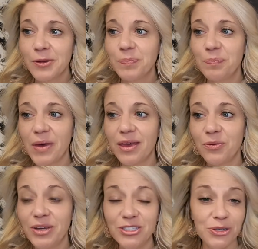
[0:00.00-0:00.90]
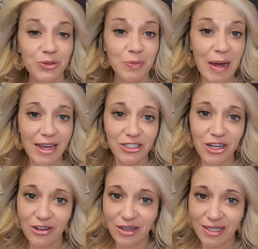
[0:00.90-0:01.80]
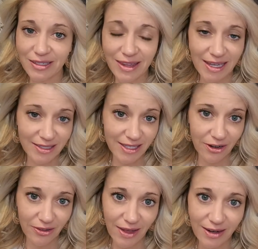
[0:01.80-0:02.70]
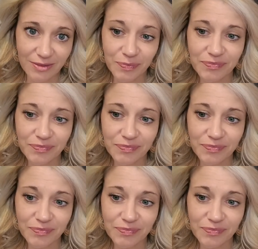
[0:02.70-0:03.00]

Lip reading: But we do buy each other little things here and there.